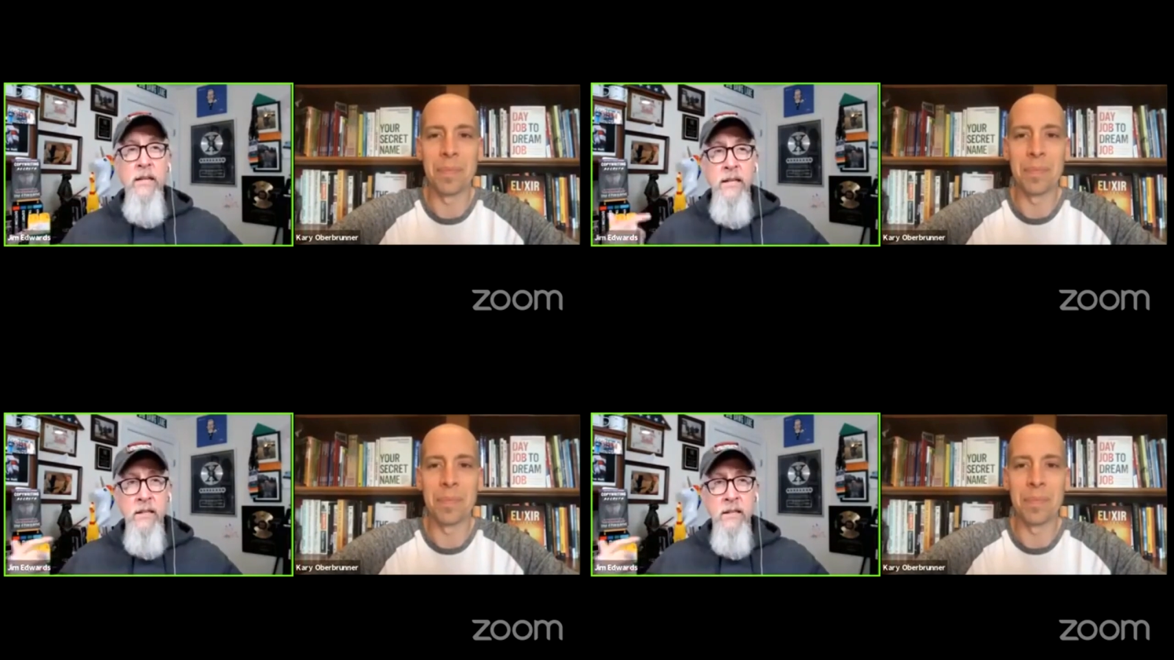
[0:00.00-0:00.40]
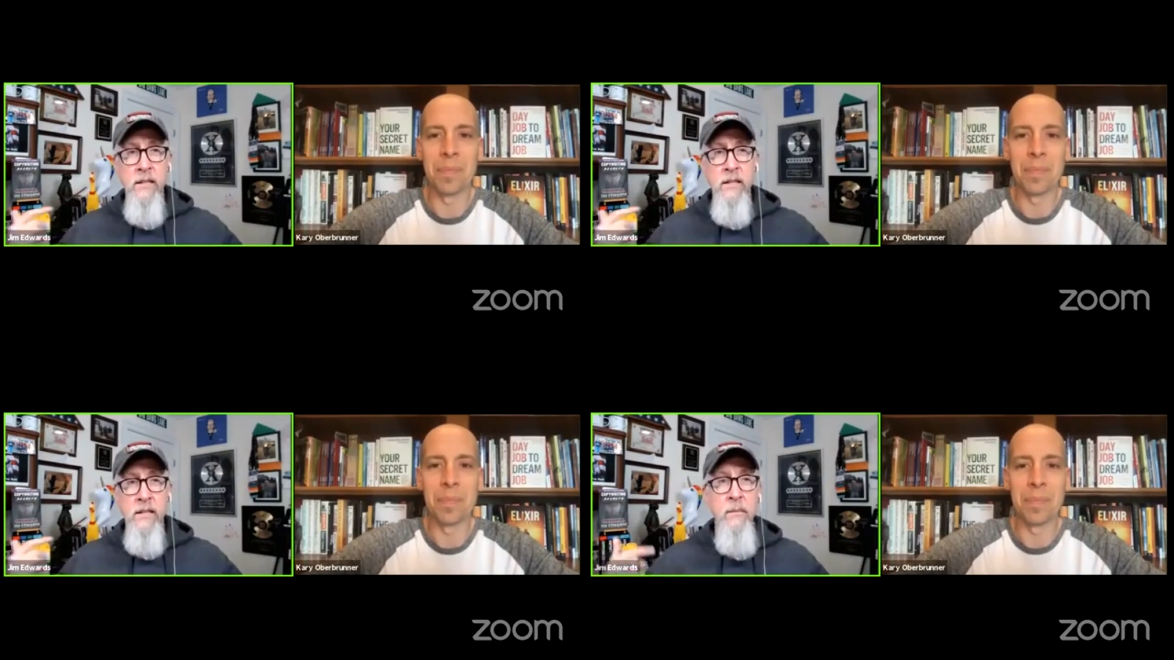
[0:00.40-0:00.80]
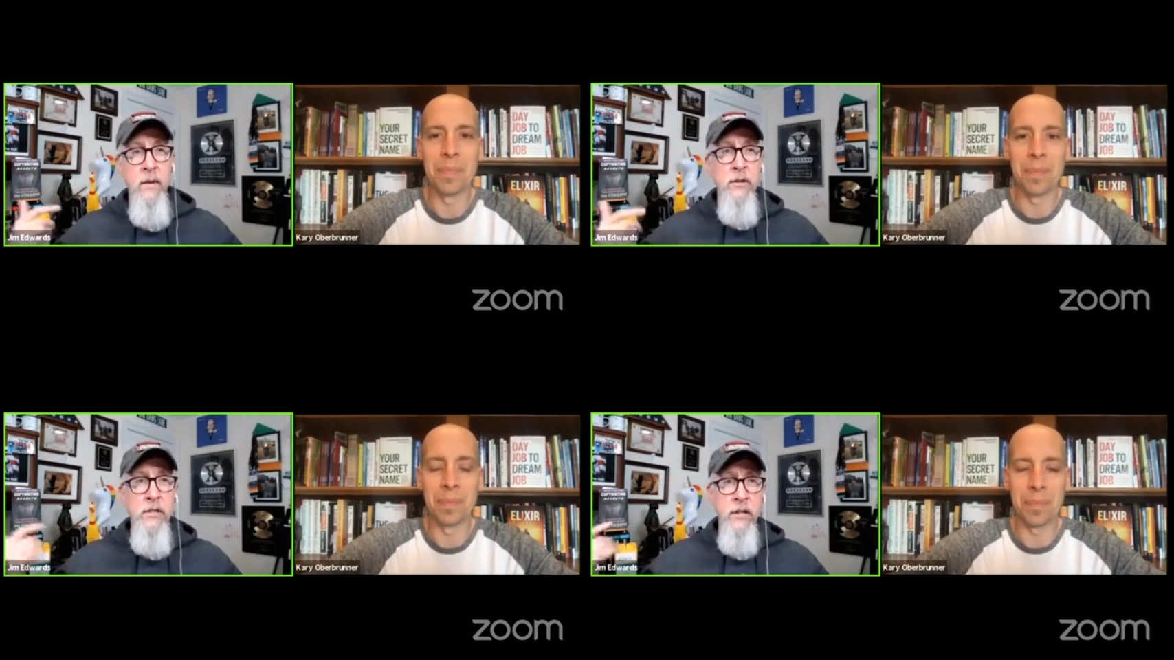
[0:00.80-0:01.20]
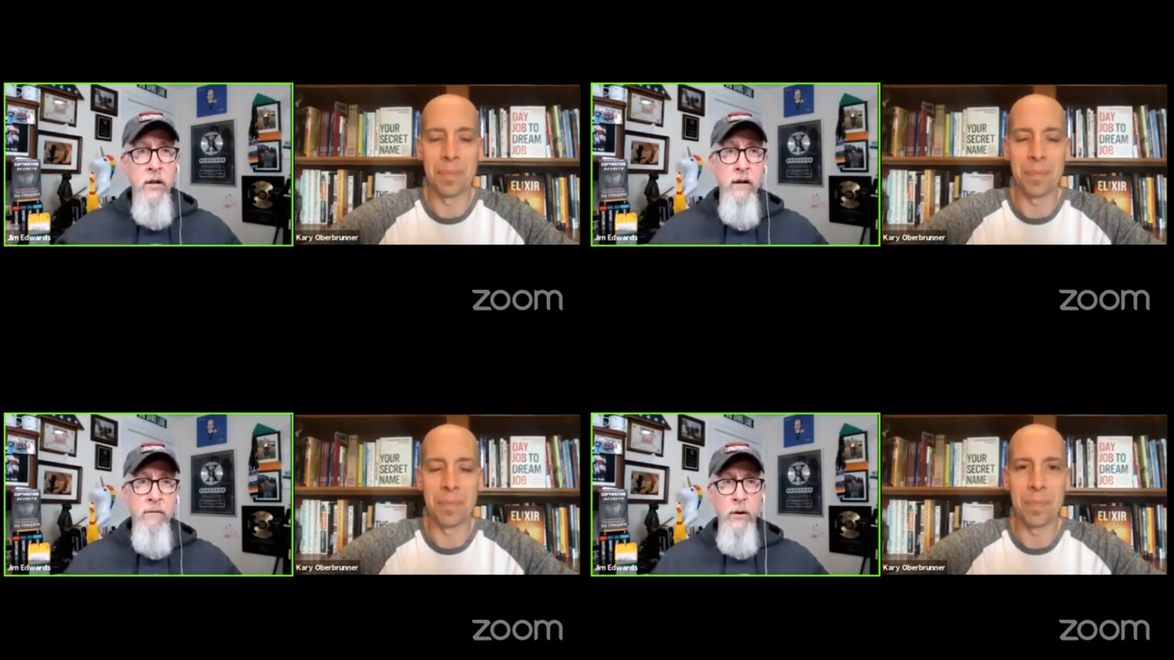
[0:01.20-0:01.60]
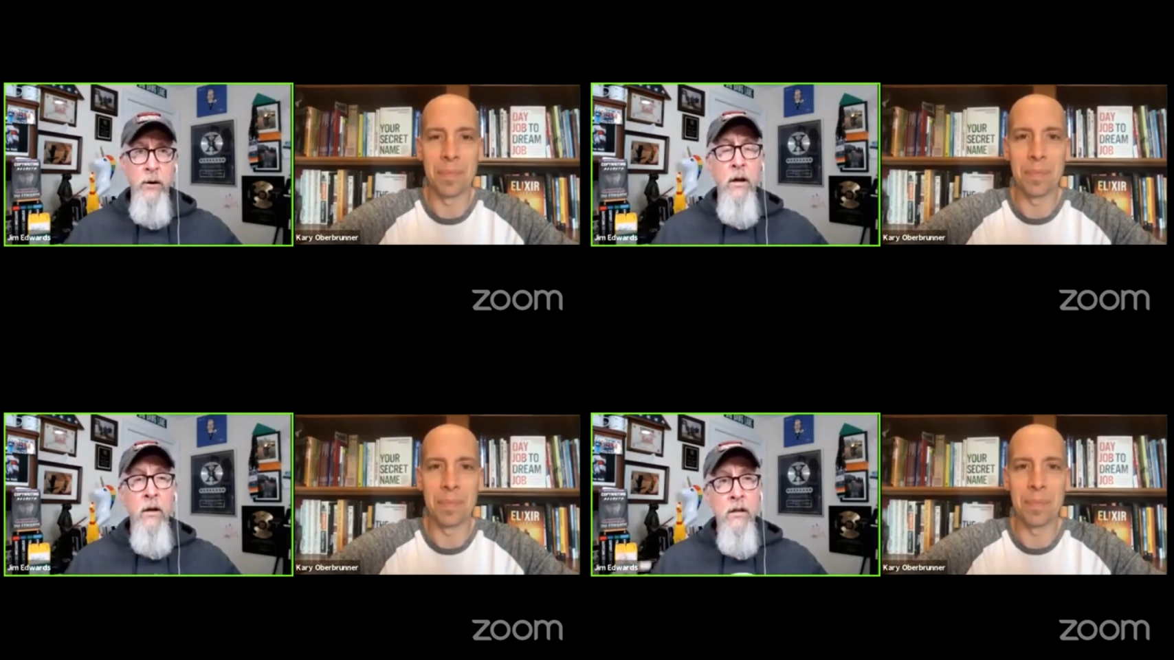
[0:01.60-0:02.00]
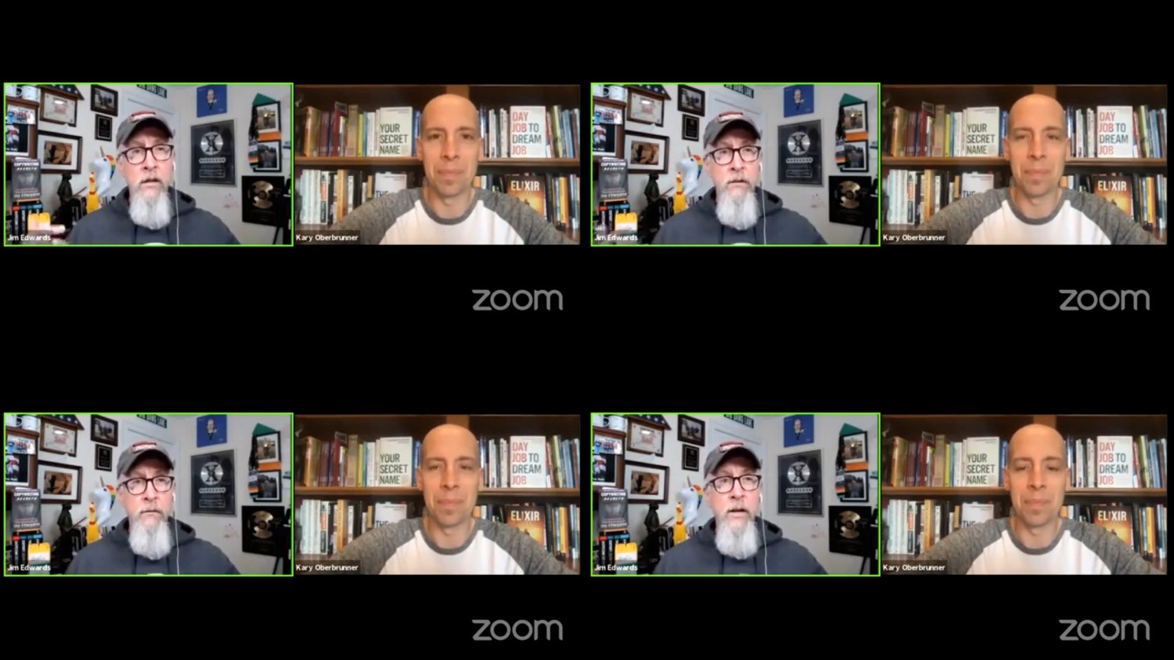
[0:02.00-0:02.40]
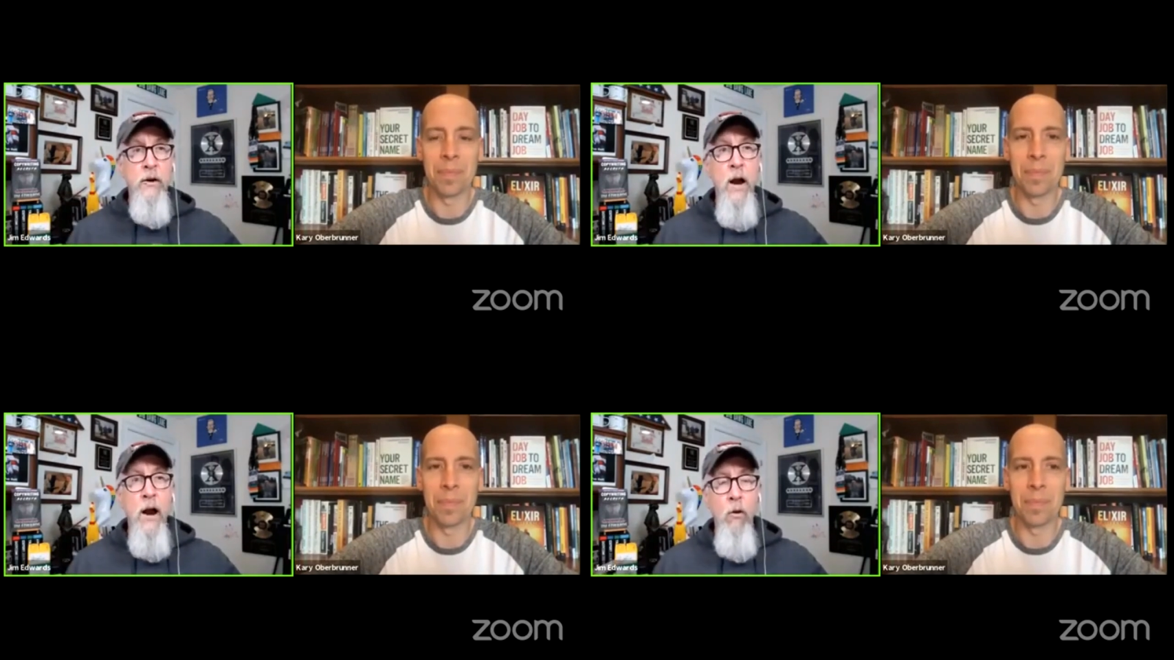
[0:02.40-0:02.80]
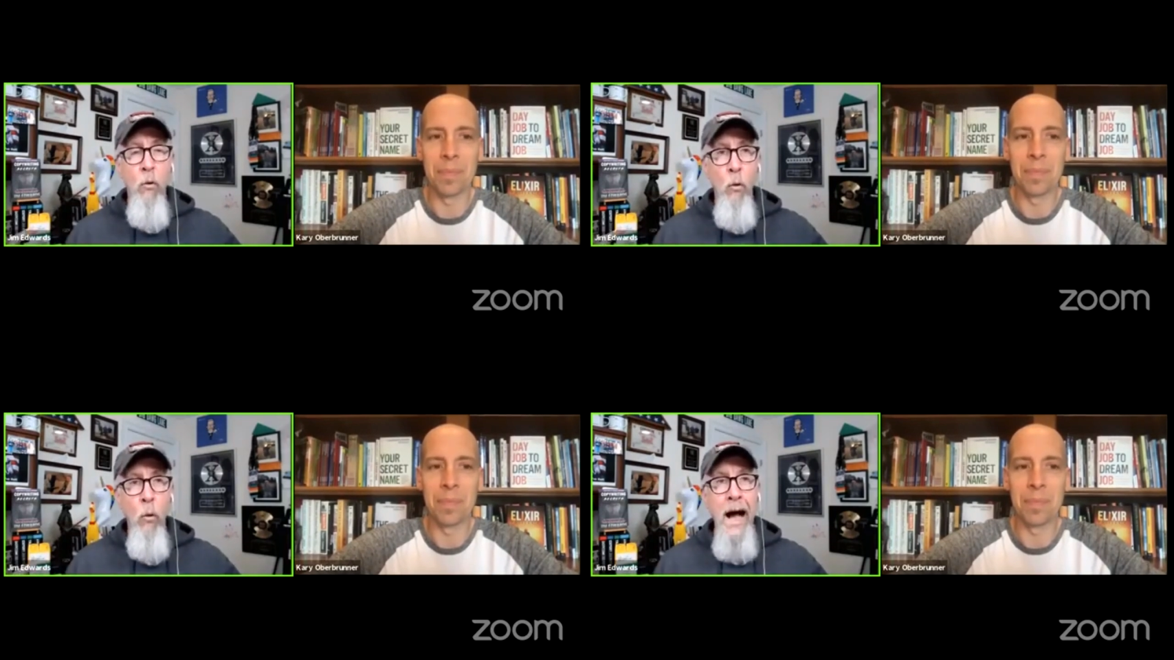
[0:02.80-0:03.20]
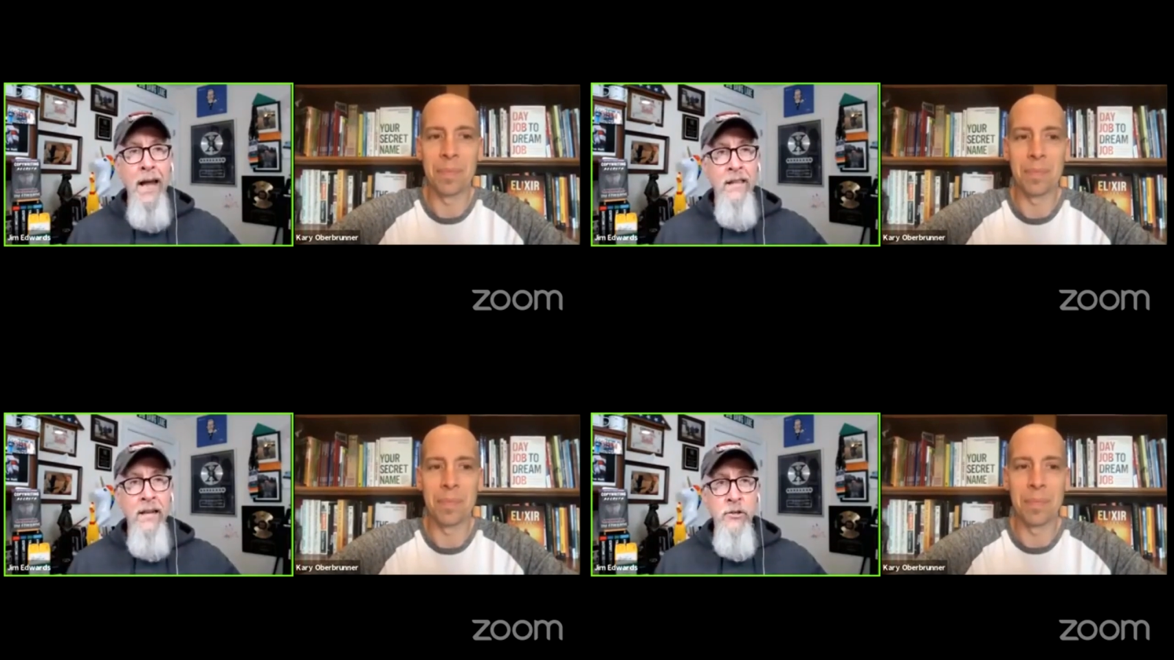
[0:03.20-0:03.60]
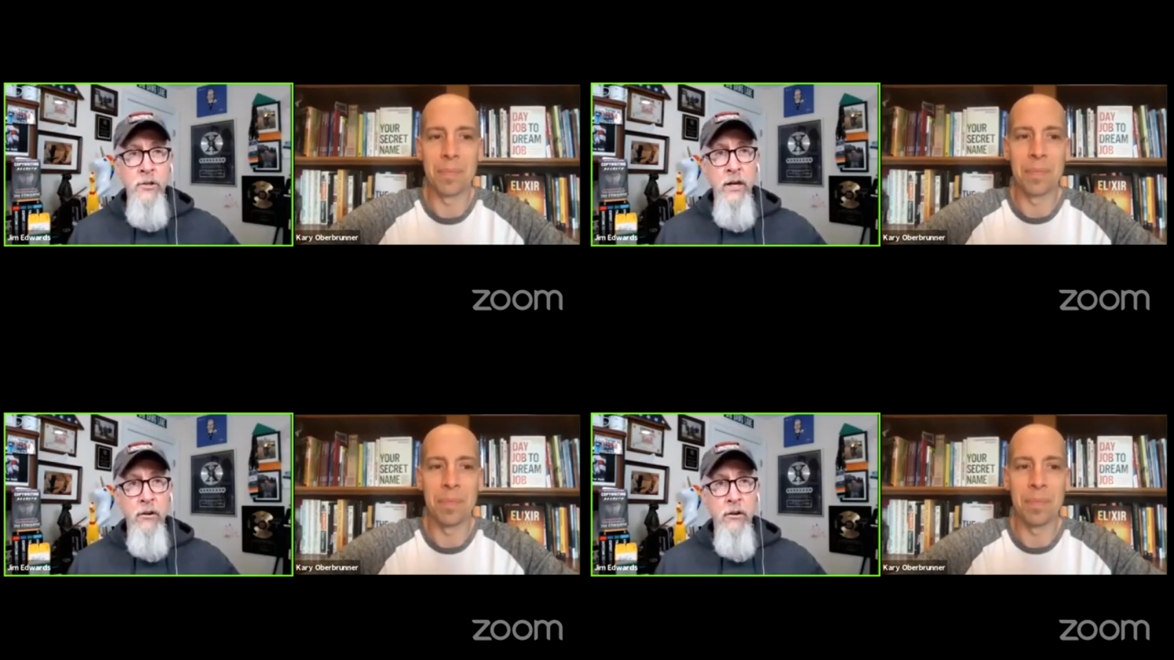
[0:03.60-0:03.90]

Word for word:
Speaker 1: to take the time, energy, or effort to figure out why they should